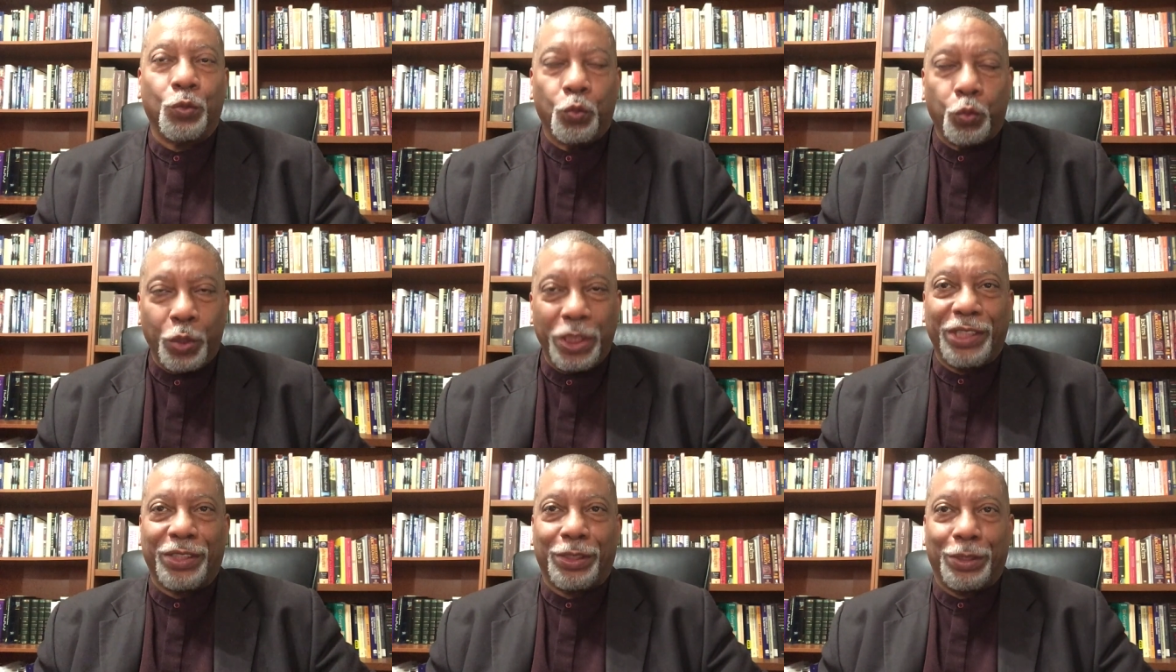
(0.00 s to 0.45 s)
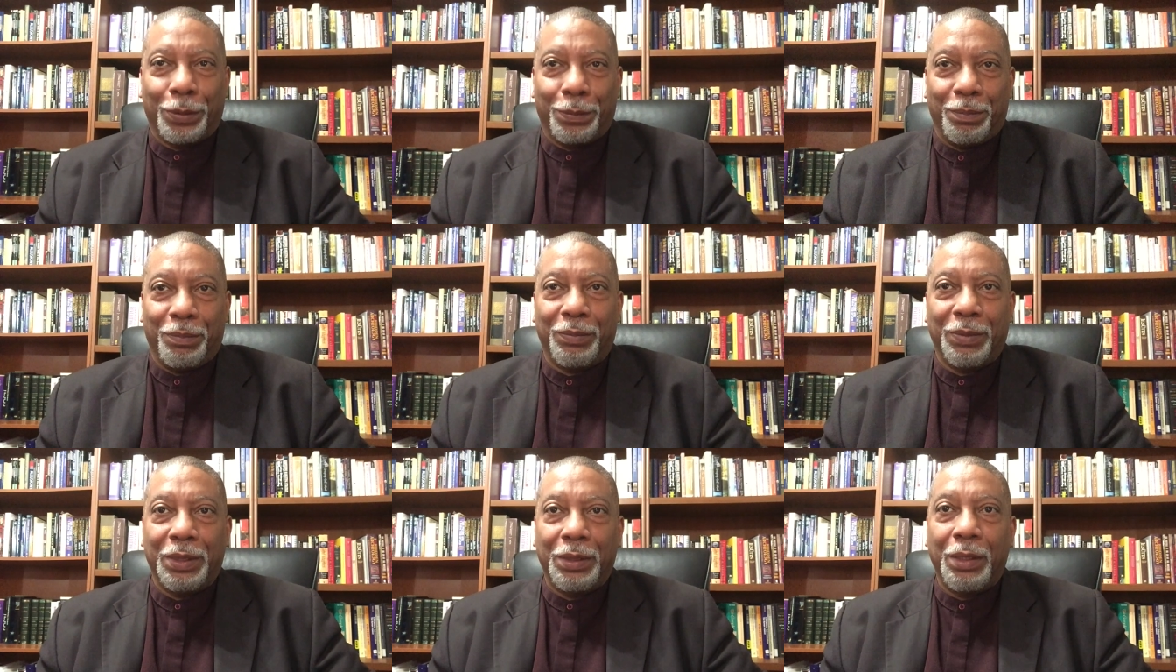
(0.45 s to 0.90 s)

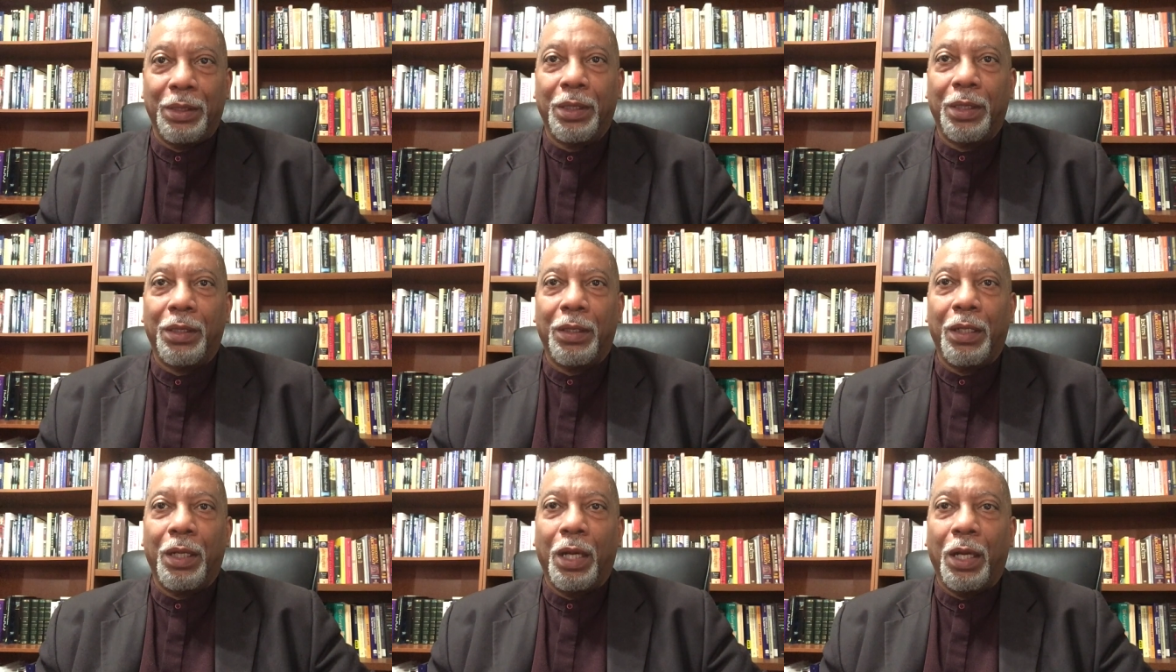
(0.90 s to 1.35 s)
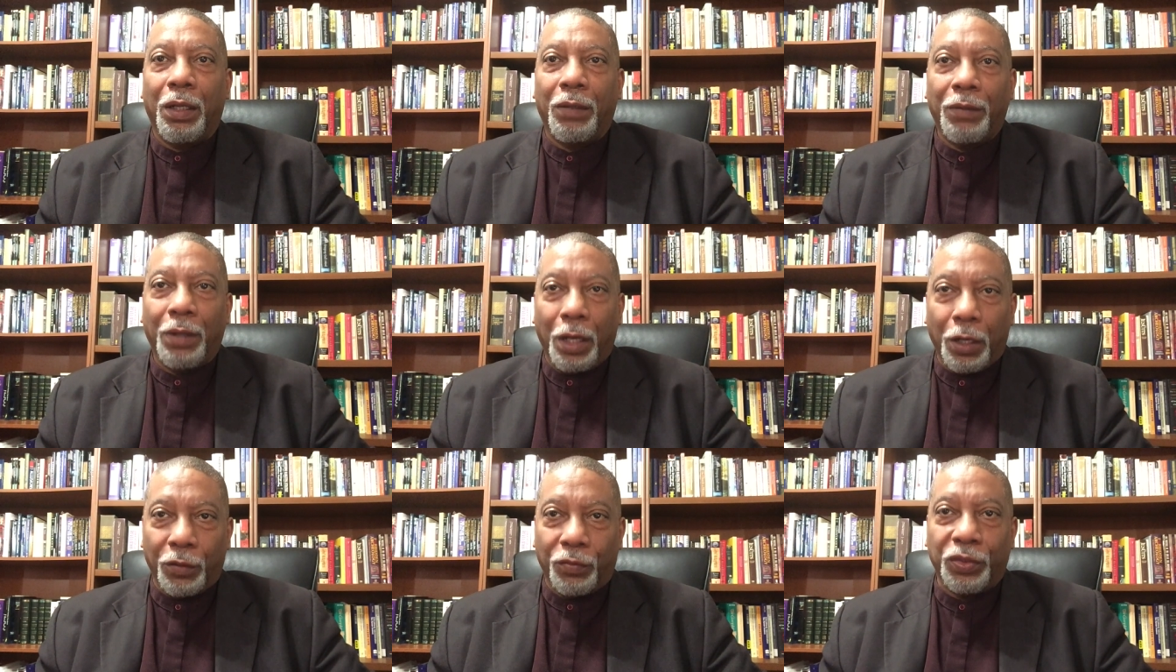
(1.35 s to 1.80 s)
Wisdom
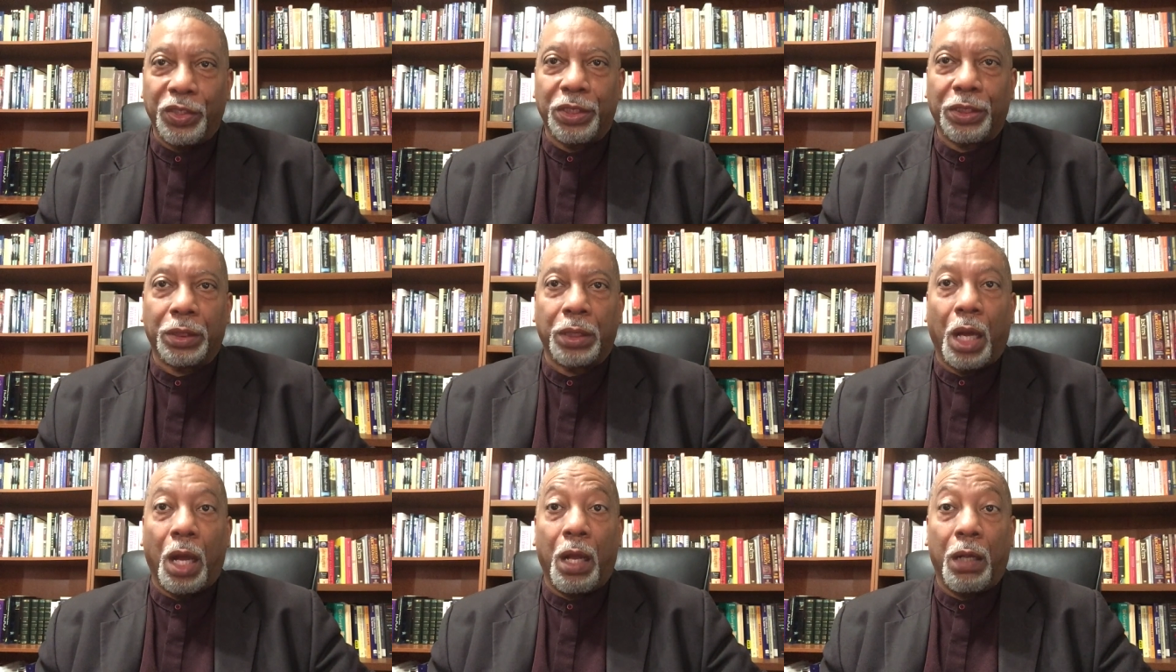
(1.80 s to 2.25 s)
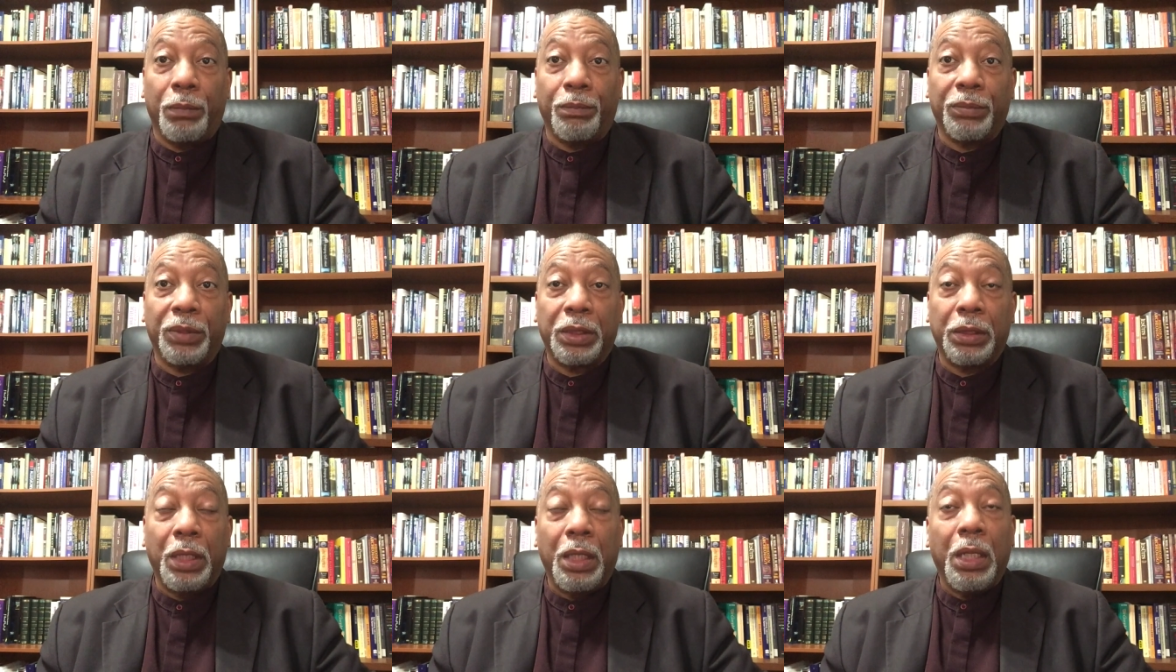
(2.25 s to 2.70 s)
of the
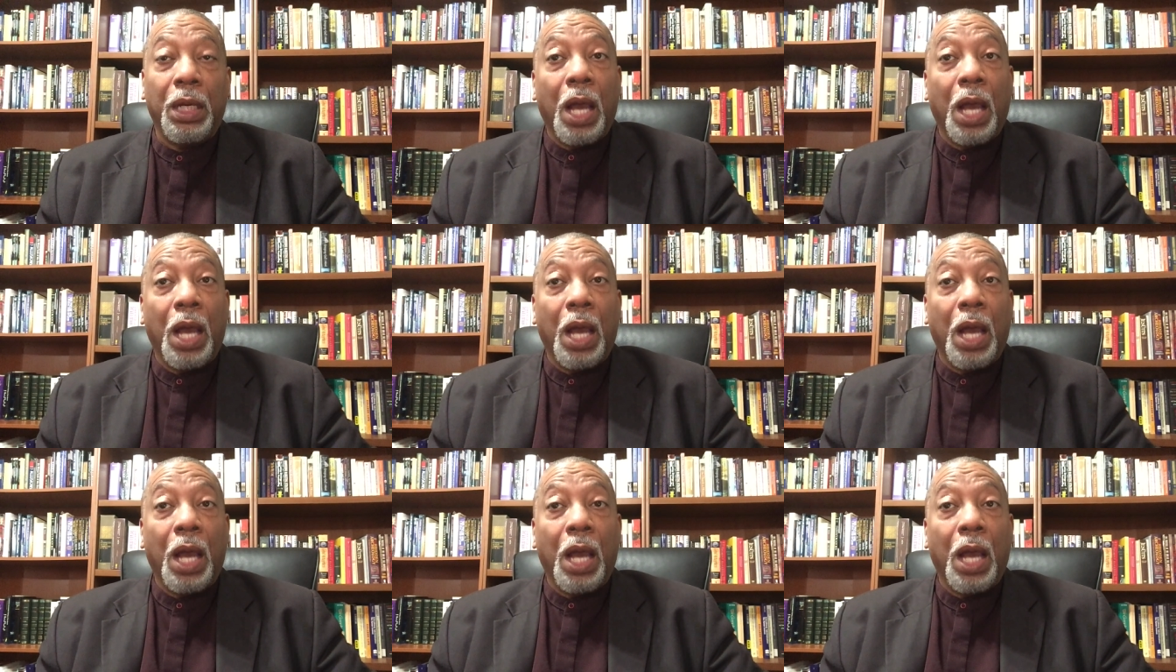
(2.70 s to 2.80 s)
Psalms.